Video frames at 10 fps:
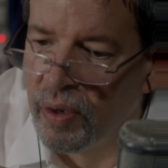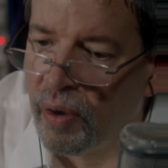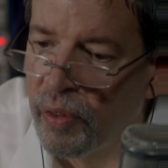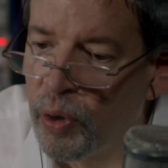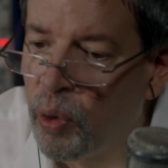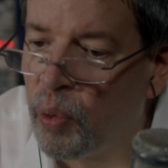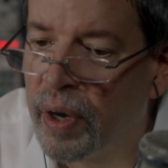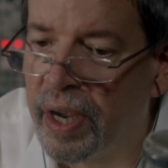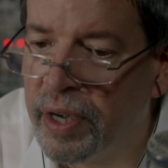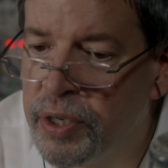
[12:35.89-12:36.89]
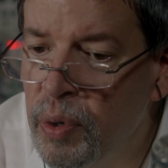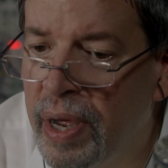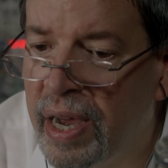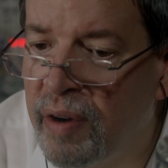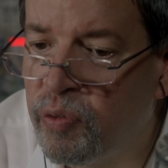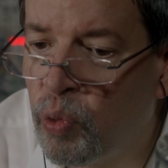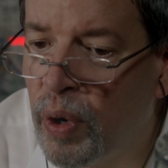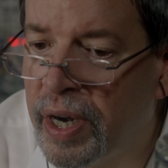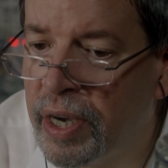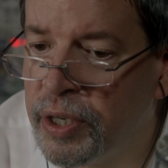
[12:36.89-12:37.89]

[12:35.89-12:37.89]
Although what I do have, when I